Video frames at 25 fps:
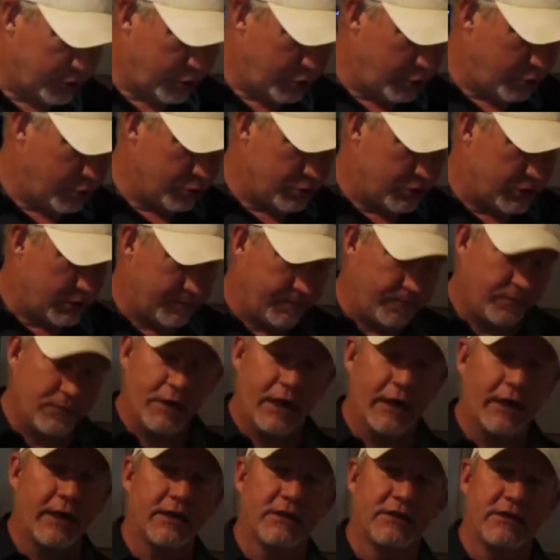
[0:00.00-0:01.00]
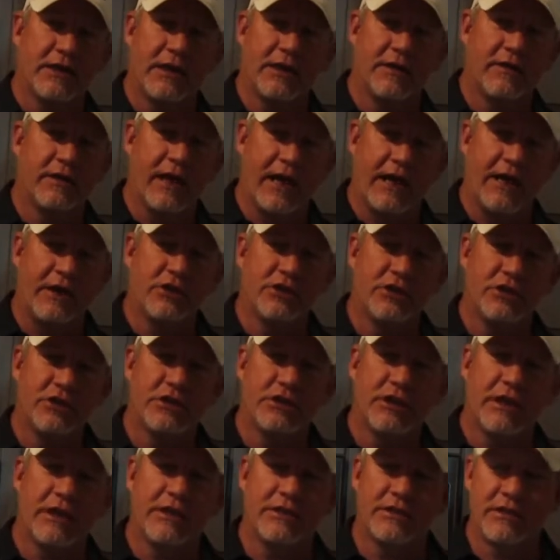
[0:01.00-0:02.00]
use, like I said, Cajun
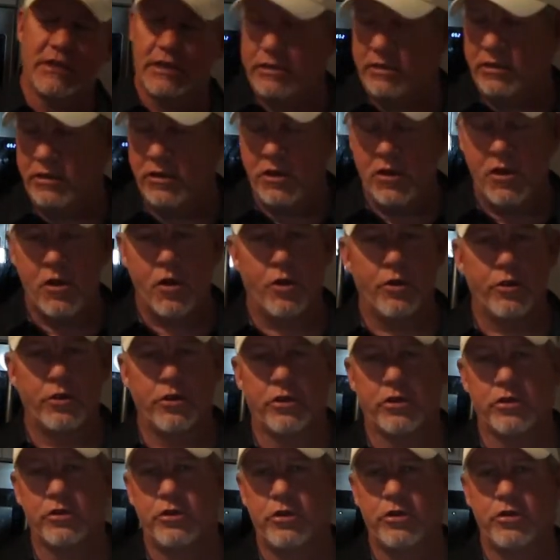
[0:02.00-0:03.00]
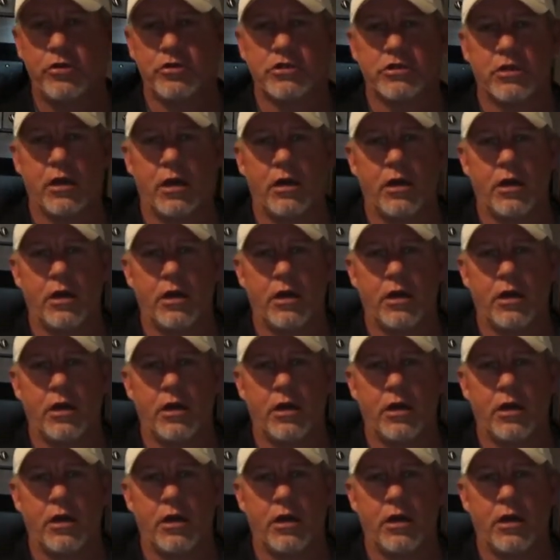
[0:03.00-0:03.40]
seasoning, or you can use